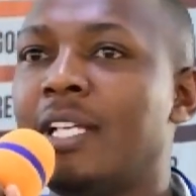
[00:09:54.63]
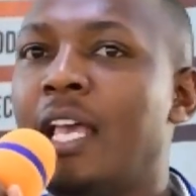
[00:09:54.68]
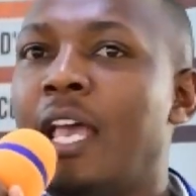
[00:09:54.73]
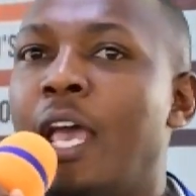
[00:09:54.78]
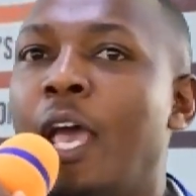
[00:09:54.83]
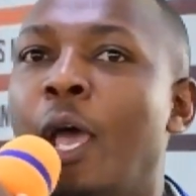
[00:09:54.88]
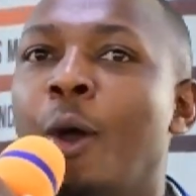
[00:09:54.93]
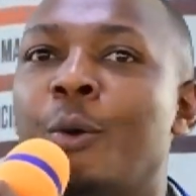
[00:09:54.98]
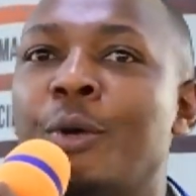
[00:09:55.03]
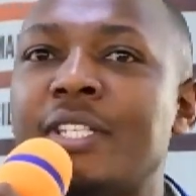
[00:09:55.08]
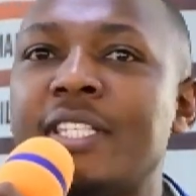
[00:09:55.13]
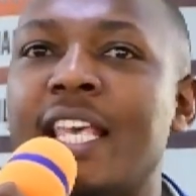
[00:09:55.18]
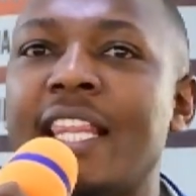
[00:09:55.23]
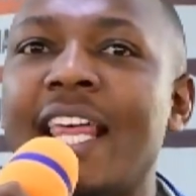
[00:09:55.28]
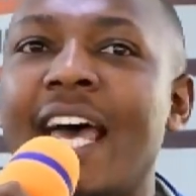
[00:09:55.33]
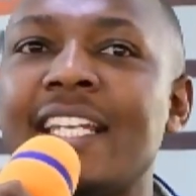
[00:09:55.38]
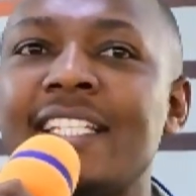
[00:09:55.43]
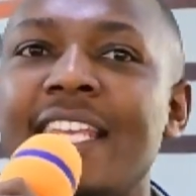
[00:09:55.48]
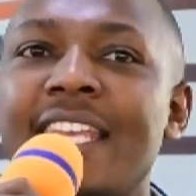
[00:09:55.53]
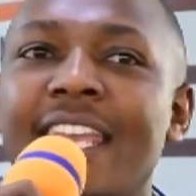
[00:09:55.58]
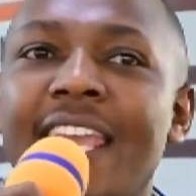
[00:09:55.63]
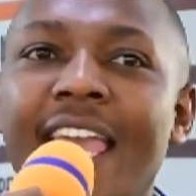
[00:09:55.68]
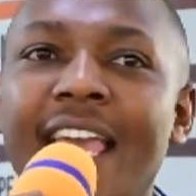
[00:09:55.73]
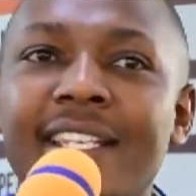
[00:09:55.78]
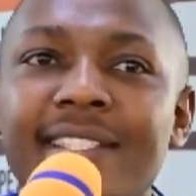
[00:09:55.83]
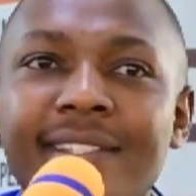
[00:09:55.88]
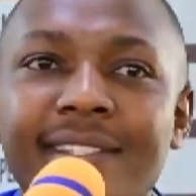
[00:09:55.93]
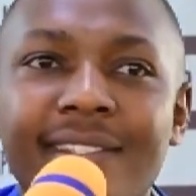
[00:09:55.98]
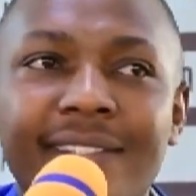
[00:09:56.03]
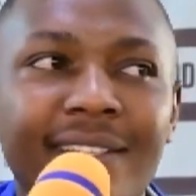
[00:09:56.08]
We say that
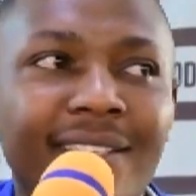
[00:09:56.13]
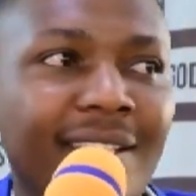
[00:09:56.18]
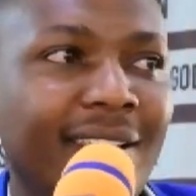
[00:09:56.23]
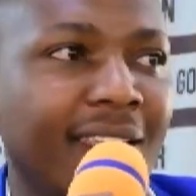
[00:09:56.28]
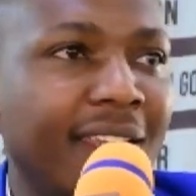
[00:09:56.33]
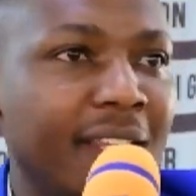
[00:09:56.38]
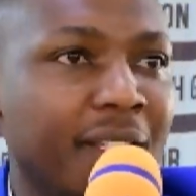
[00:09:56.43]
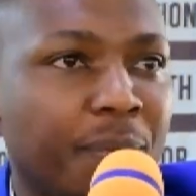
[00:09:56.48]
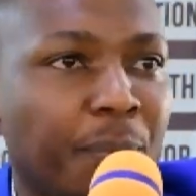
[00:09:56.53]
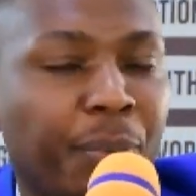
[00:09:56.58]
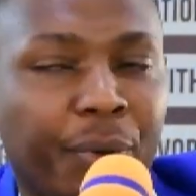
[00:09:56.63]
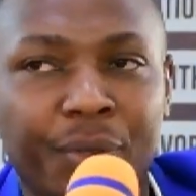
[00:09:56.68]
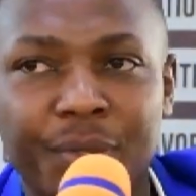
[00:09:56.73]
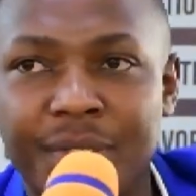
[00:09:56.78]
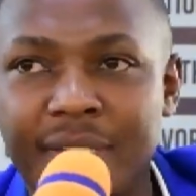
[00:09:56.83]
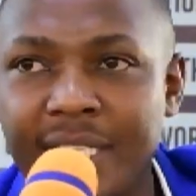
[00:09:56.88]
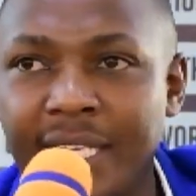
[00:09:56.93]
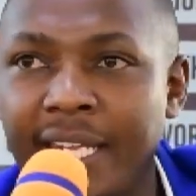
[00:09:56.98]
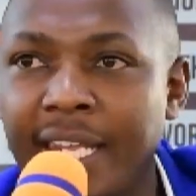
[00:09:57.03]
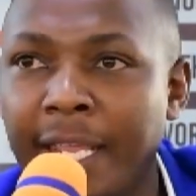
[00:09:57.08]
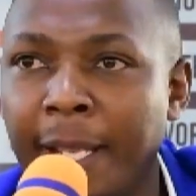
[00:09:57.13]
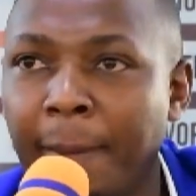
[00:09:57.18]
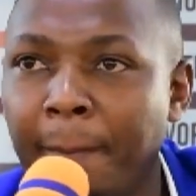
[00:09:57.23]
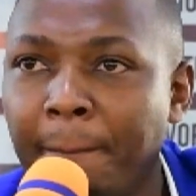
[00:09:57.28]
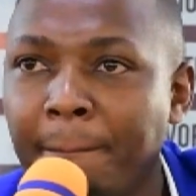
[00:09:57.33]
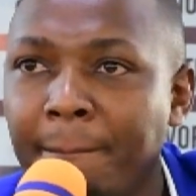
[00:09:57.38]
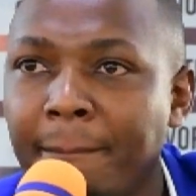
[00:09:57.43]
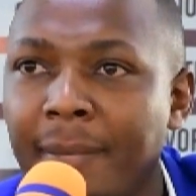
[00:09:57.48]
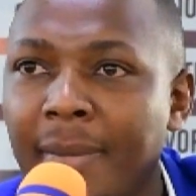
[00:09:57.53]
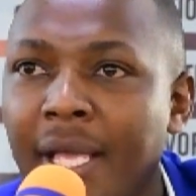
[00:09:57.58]
yes, he's proceeding,
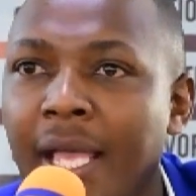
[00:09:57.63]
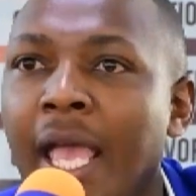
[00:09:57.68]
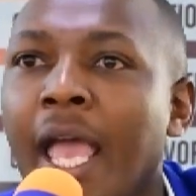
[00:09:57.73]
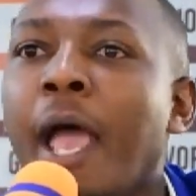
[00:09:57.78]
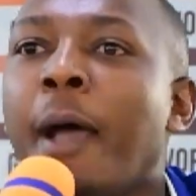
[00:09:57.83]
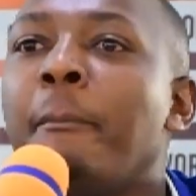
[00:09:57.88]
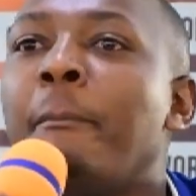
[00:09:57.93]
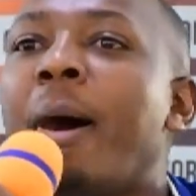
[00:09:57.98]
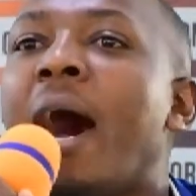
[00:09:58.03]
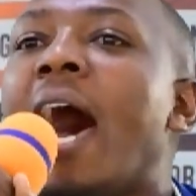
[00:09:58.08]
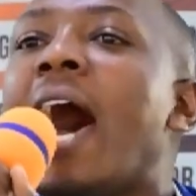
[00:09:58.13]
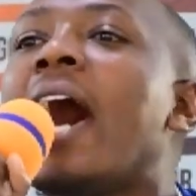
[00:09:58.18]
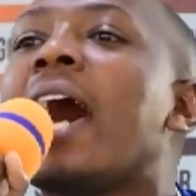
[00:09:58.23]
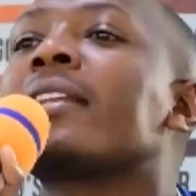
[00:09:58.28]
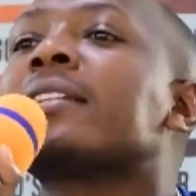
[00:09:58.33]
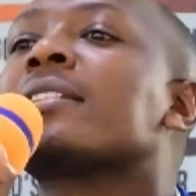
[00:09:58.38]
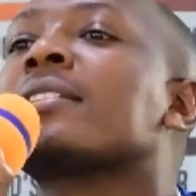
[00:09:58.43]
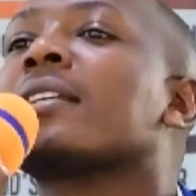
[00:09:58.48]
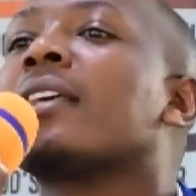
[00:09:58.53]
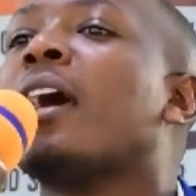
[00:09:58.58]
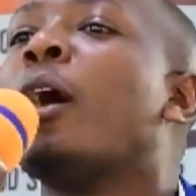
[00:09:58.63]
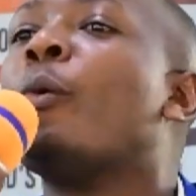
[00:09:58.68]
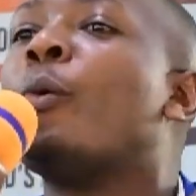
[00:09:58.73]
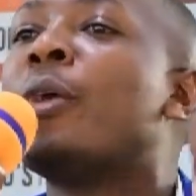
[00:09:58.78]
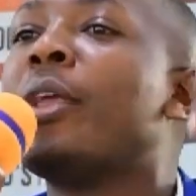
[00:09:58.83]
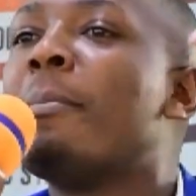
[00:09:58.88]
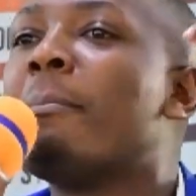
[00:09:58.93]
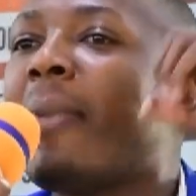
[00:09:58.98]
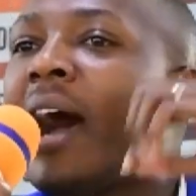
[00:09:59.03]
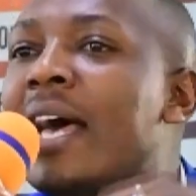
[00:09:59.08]
but we
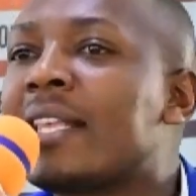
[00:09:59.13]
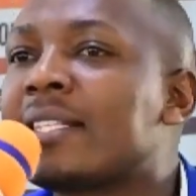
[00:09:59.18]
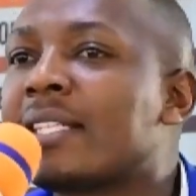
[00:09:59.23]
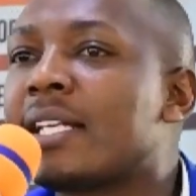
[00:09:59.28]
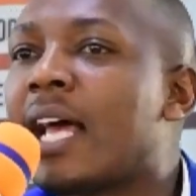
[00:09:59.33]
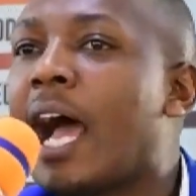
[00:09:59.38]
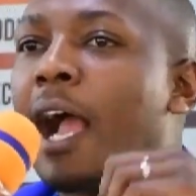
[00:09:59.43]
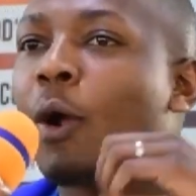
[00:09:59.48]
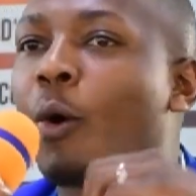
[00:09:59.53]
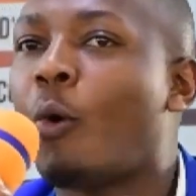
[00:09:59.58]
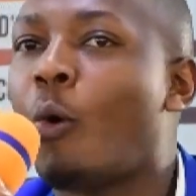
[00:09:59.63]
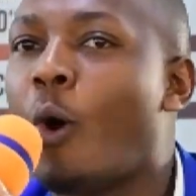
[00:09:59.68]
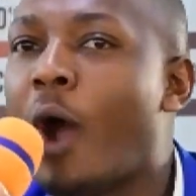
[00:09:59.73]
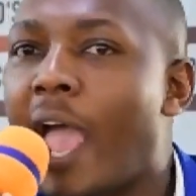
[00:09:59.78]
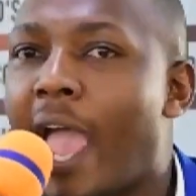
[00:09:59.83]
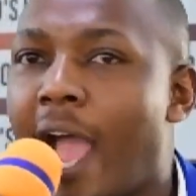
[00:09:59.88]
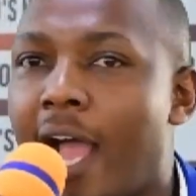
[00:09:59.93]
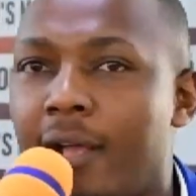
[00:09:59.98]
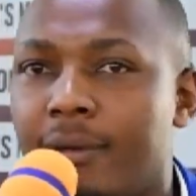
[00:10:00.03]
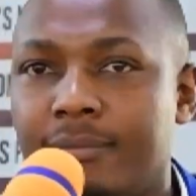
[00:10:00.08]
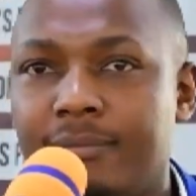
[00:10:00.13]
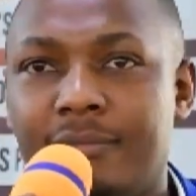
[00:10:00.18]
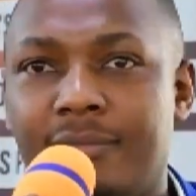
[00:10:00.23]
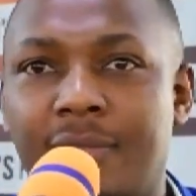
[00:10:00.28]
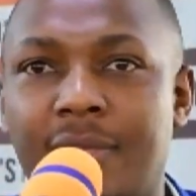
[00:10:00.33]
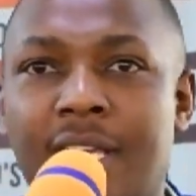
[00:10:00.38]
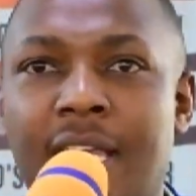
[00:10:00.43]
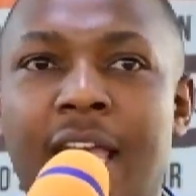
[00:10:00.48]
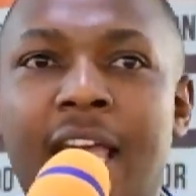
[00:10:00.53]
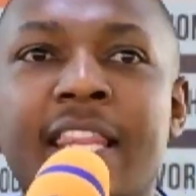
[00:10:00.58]
must acquire
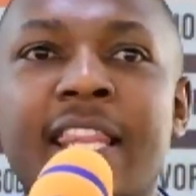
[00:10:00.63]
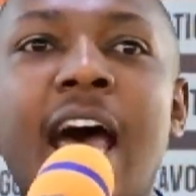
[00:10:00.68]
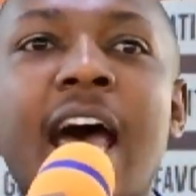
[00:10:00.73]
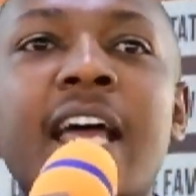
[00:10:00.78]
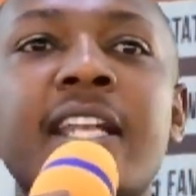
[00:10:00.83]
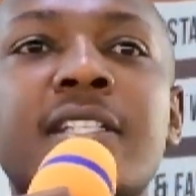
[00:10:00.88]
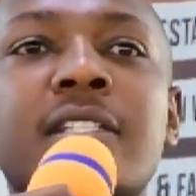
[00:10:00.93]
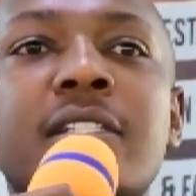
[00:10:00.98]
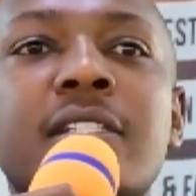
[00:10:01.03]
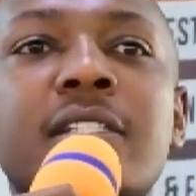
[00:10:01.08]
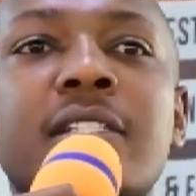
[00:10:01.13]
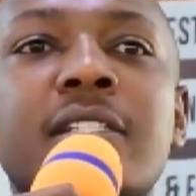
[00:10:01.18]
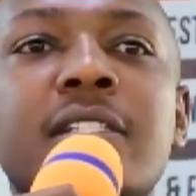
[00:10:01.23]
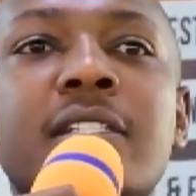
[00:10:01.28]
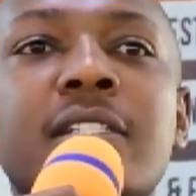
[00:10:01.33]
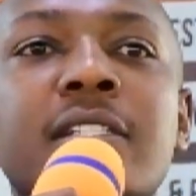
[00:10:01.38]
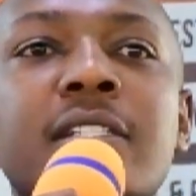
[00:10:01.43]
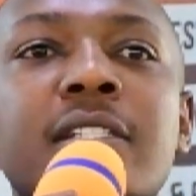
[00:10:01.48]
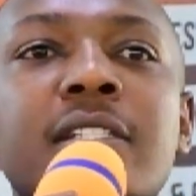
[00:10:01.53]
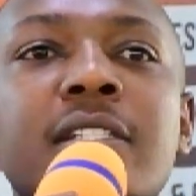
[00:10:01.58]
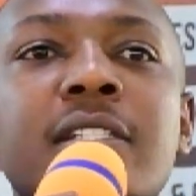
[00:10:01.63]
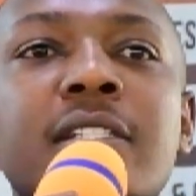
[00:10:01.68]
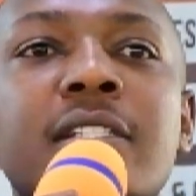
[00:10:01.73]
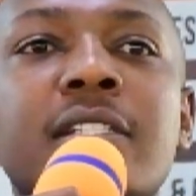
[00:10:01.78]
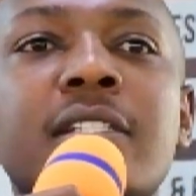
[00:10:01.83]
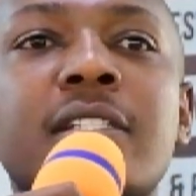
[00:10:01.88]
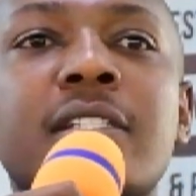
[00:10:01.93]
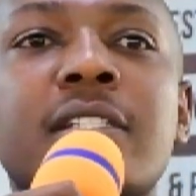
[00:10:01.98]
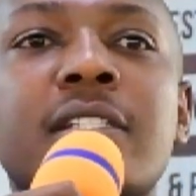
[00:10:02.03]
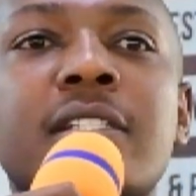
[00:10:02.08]
that my
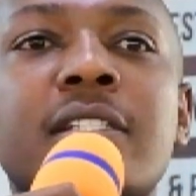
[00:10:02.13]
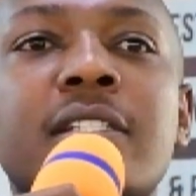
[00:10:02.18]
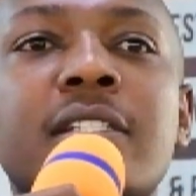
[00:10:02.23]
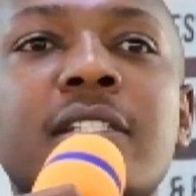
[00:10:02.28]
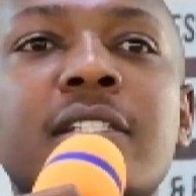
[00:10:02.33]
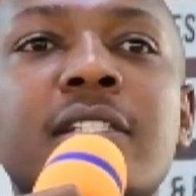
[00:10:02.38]
blessing.